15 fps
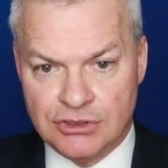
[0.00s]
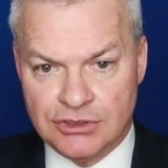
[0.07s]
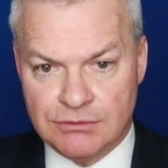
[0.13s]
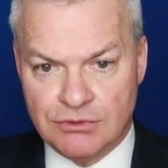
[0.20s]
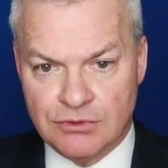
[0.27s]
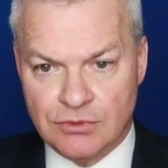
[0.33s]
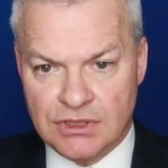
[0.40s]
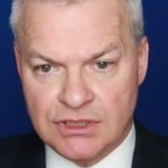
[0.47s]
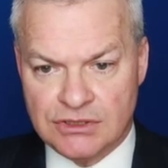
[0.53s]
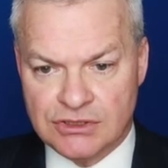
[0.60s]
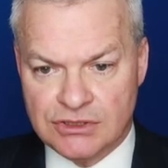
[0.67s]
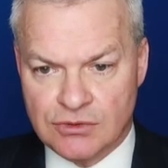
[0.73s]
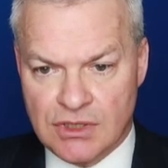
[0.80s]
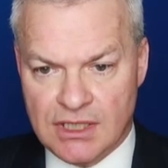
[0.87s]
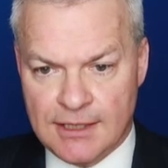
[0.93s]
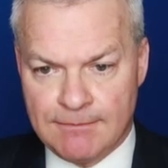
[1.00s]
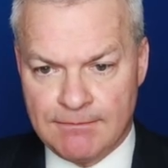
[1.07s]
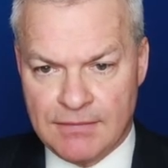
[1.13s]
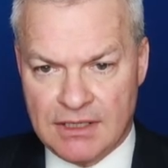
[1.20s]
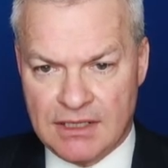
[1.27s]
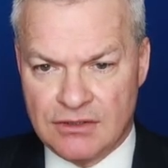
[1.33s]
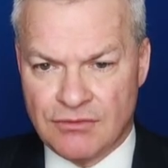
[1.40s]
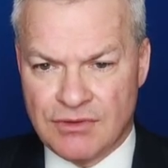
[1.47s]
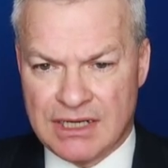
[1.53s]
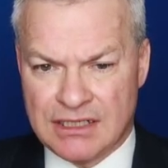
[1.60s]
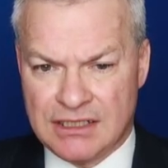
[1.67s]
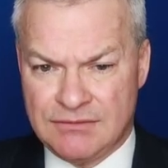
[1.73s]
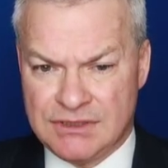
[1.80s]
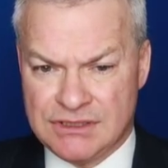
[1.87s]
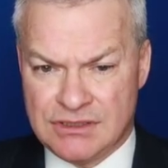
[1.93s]
triple word square. And the rack
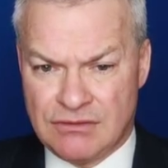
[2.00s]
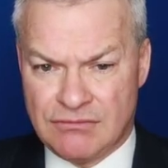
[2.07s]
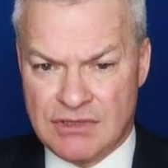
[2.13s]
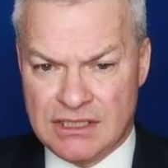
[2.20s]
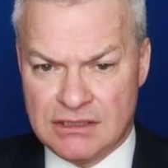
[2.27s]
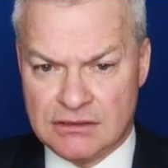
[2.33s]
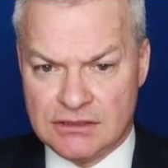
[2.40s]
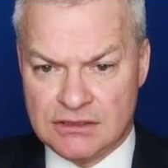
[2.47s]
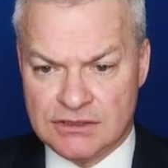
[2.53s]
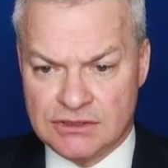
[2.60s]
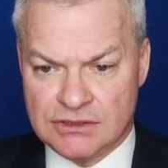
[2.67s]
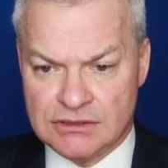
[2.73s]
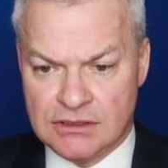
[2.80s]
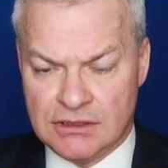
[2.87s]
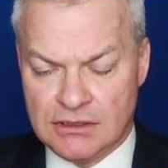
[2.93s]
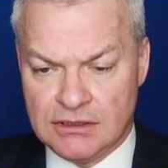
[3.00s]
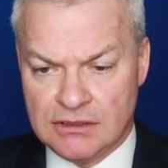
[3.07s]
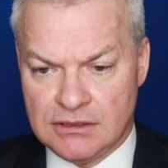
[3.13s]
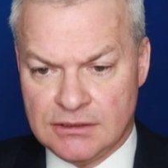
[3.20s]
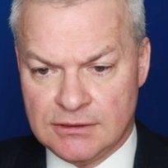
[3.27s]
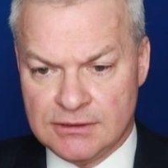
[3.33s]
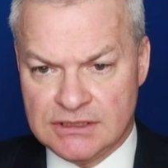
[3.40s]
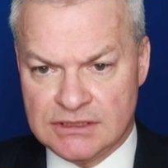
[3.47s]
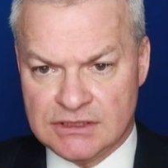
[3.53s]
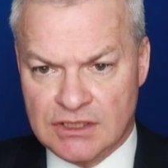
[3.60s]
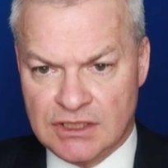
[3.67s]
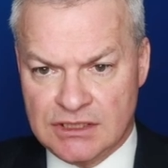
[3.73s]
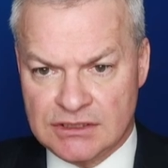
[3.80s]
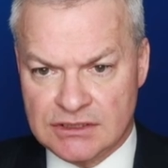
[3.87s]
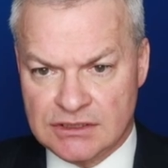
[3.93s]
leave is horrendous.
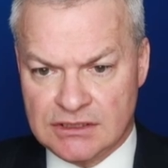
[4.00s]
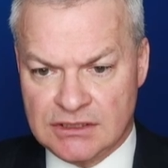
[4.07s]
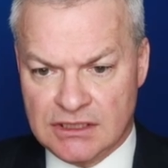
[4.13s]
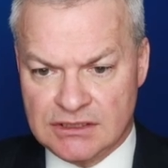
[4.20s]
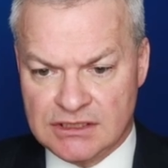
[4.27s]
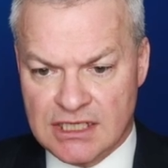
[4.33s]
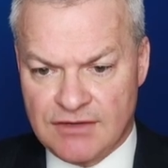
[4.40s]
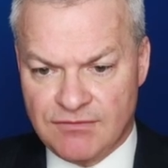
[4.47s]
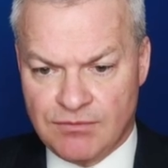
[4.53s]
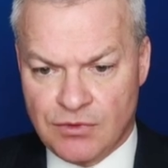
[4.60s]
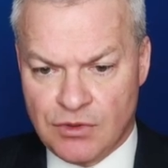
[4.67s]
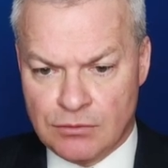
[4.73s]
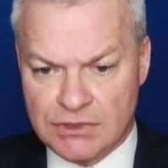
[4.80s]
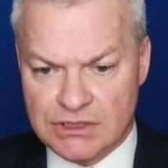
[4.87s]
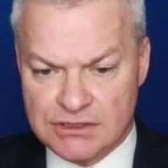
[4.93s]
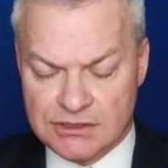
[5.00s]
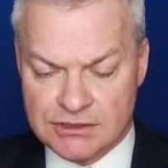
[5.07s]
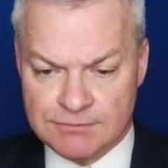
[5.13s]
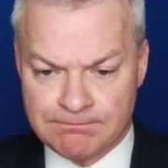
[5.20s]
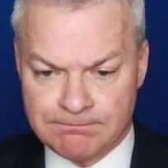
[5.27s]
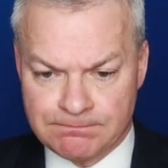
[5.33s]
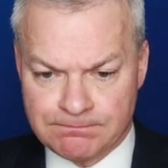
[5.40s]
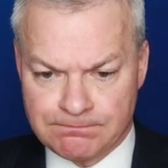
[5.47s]
Sight does have promise.